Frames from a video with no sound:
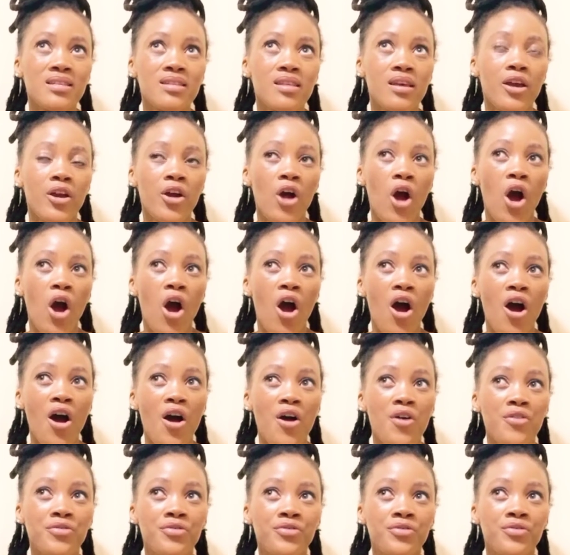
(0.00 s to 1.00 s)
thing
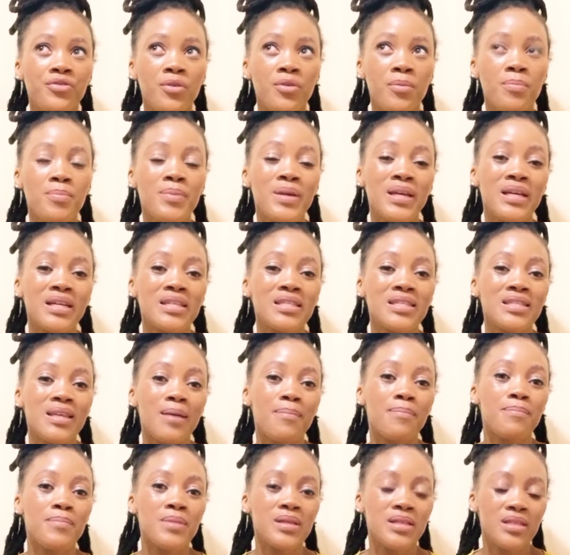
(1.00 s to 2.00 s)
of being
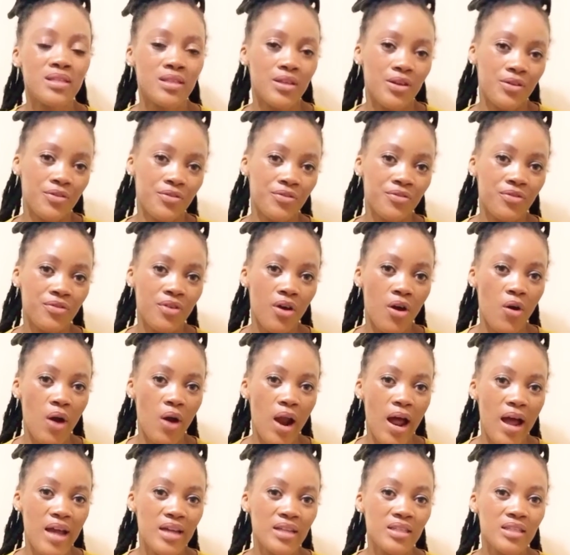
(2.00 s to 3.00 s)
submissive,
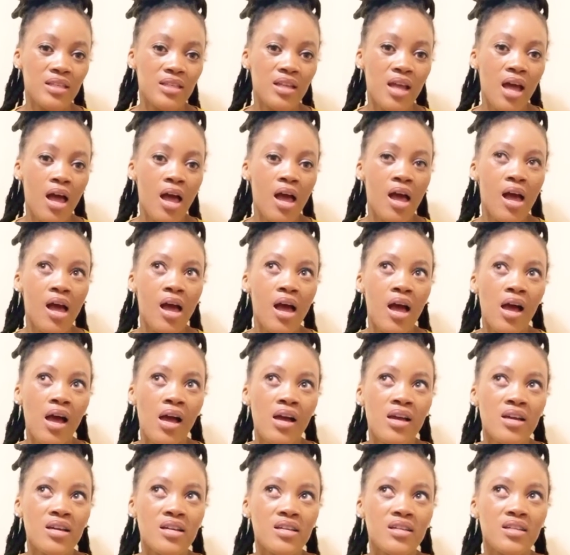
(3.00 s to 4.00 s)
right?
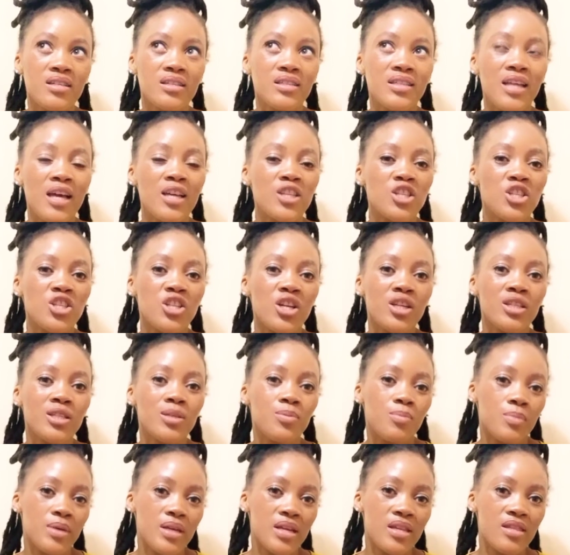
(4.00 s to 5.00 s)
It does
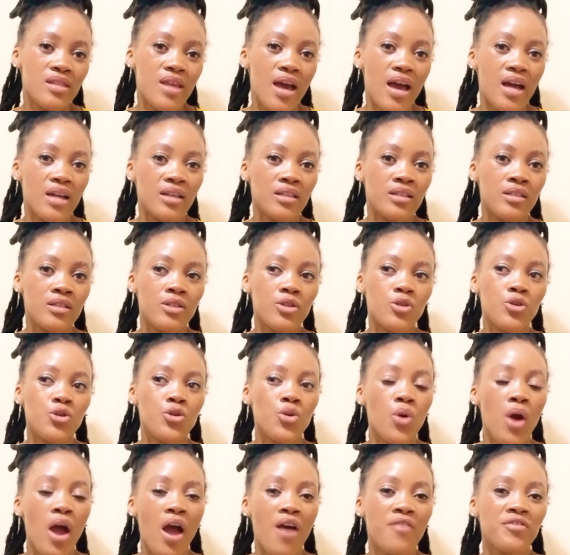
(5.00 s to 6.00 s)
not mean that
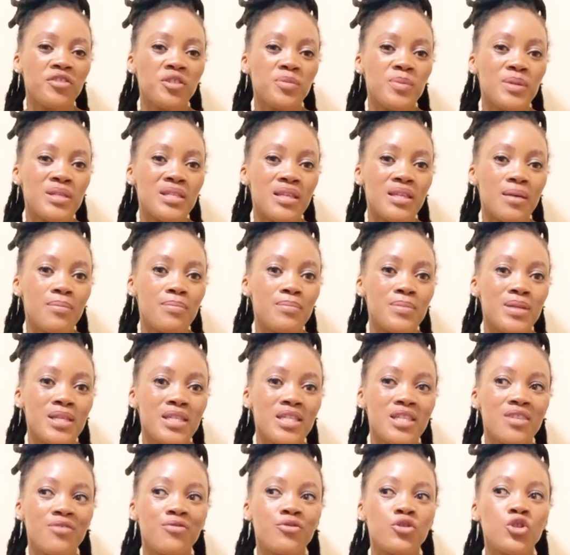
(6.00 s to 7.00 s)
you have to be
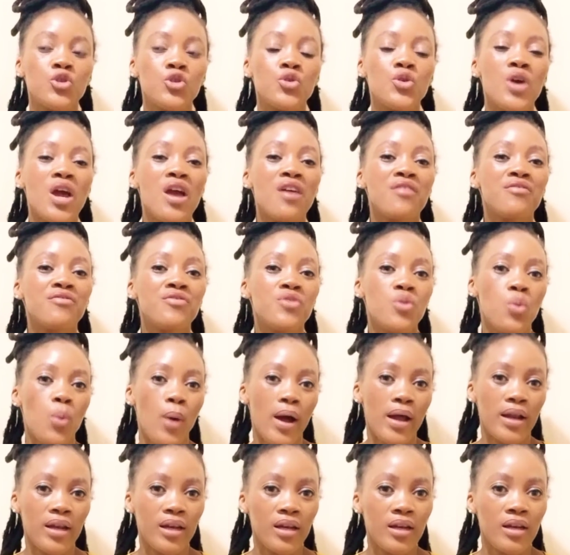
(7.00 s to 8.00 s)
submissive to
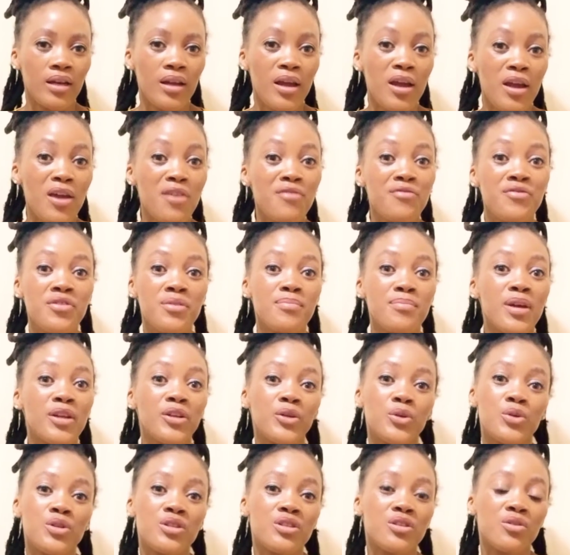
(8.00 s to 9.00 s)
every
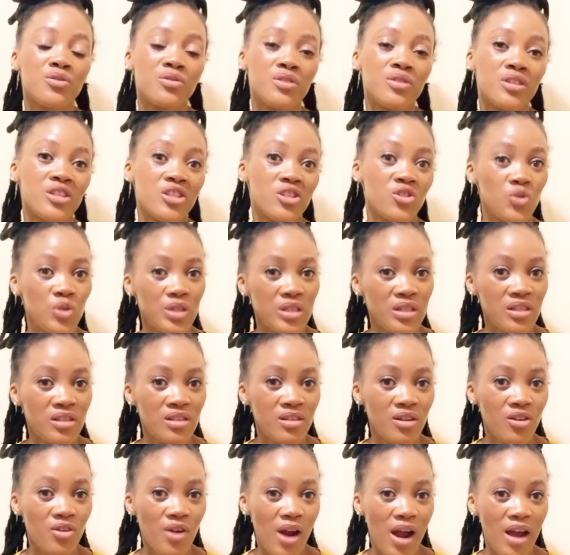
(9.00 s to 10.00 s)
man you see on the
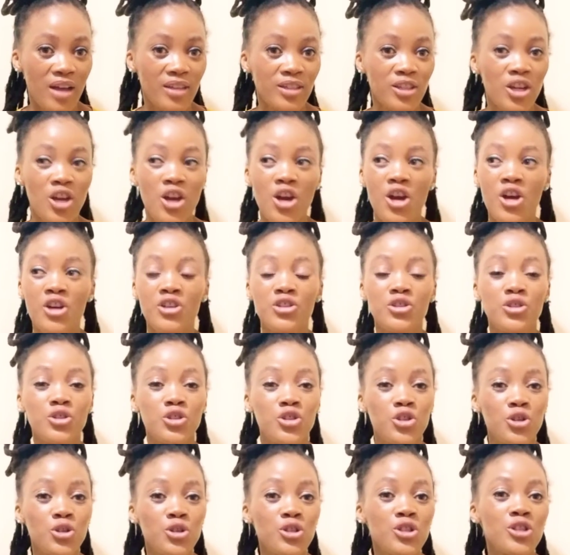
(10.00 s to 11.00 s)
streets, right? You
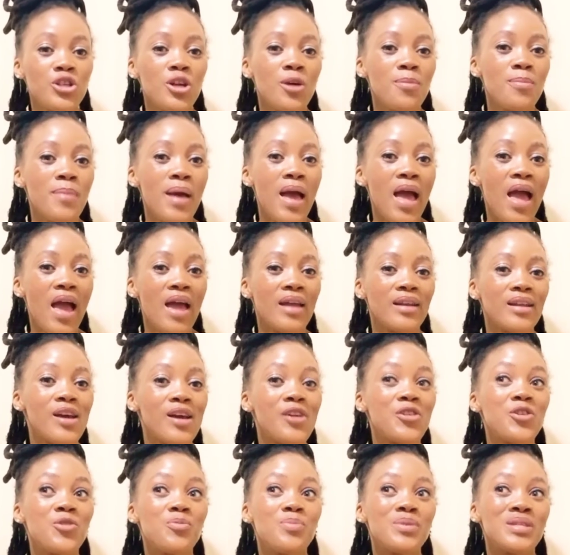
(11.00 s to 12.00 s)
choose your man
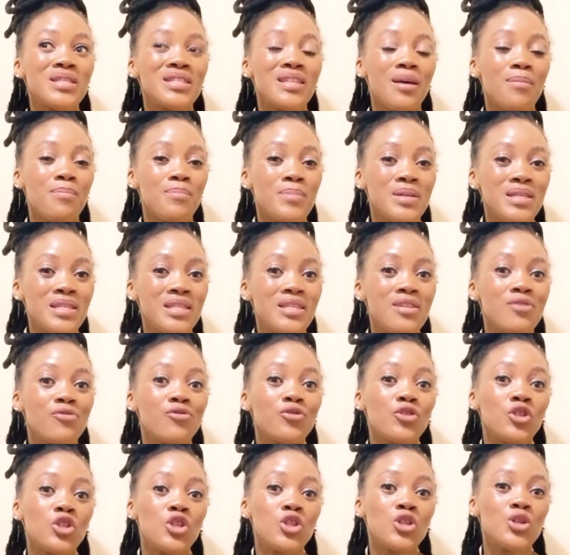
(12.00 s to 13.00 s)
and you be
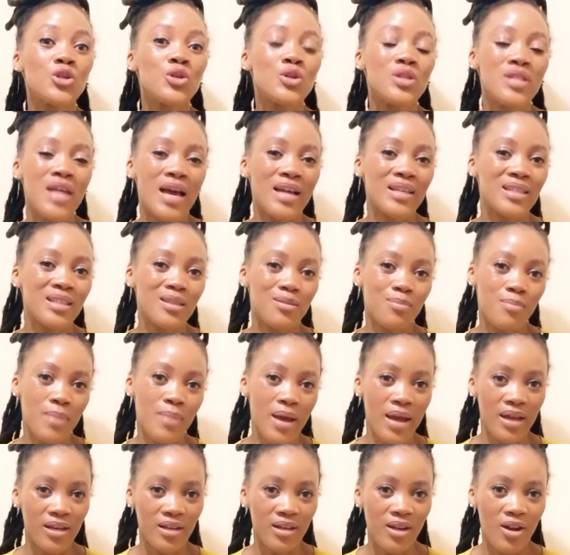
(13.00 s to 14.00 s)
submissive to that
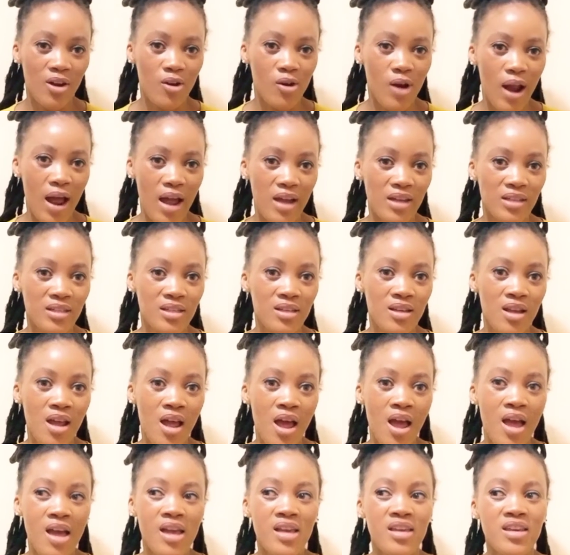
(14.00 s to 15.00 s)
man, right?
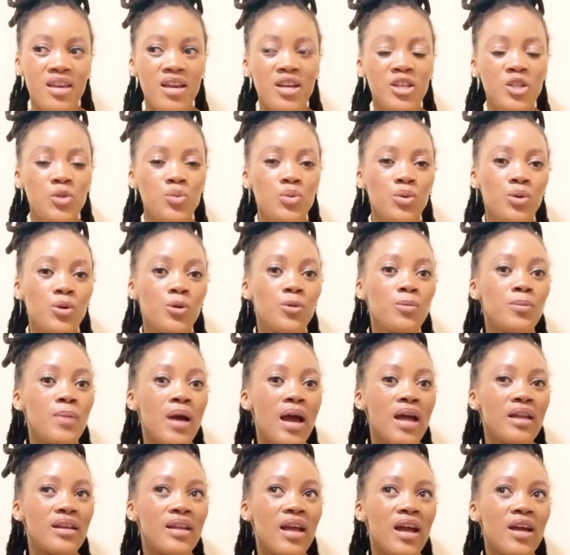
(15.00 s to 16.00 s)
Yes, we're
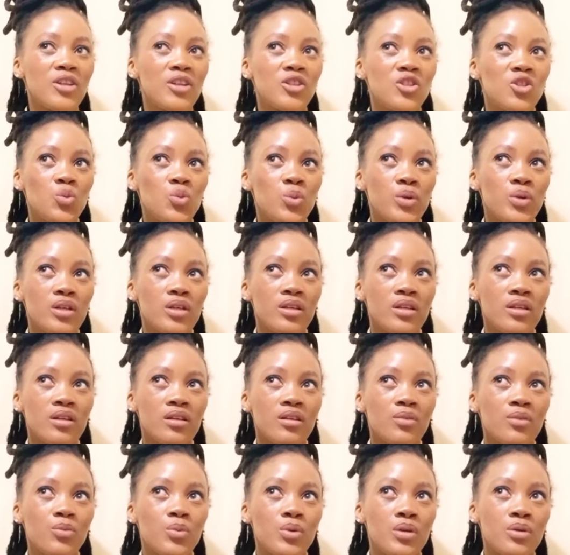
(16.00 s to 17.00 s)
women and
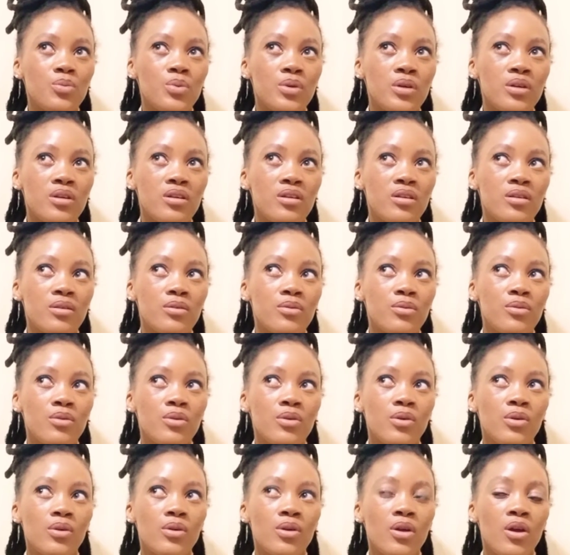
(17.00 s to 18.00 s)
we
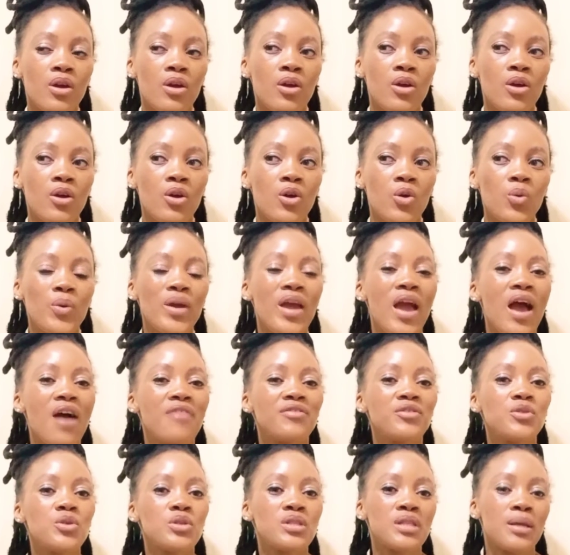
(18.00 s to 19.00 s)

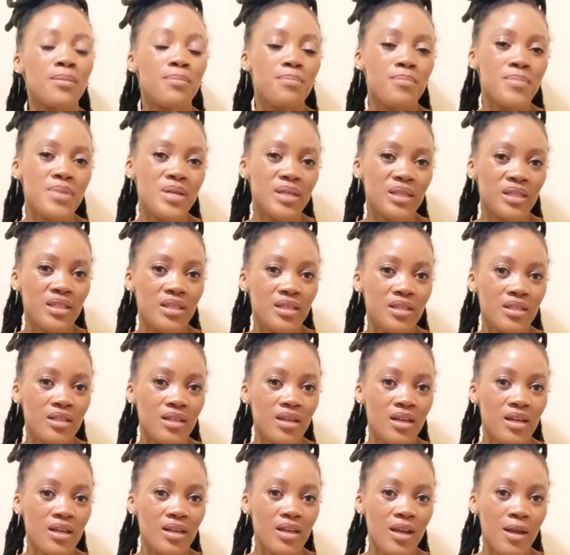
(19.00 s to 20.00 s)
have to
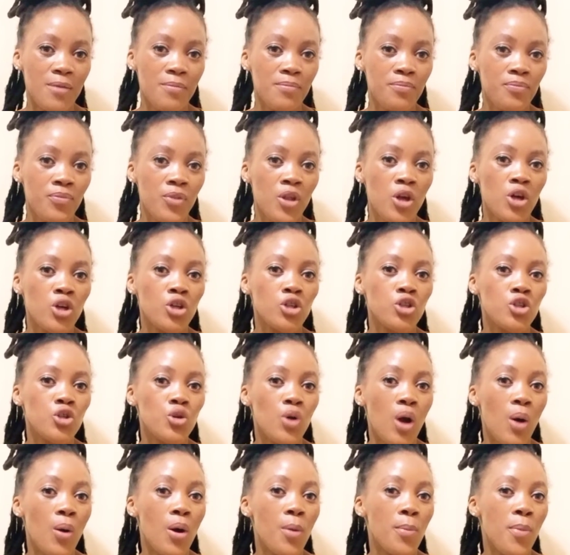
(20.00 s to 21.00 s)
submit, né,
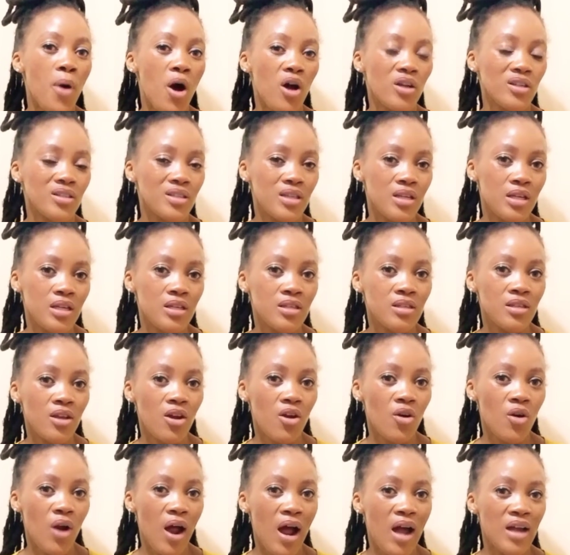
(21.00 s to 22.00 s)
to our partners,
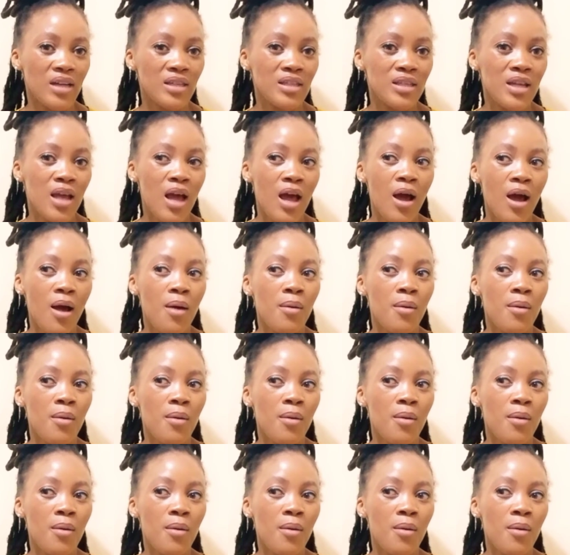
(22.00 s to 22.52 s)
right?